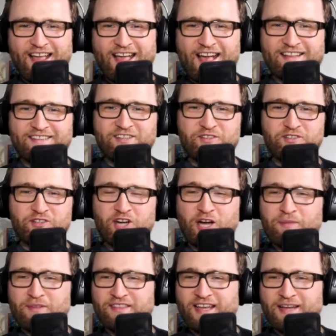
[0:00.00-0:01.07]
ask you to
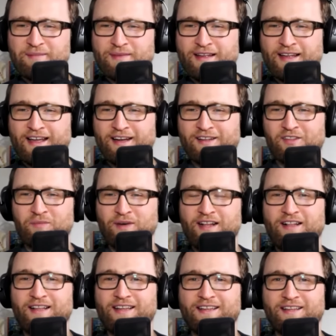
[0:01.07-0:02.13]
comment them as
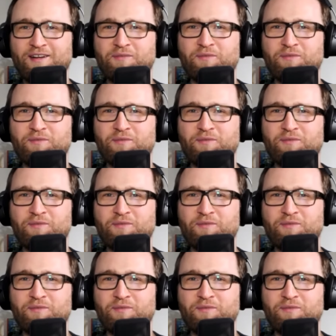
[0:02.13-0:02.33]
well.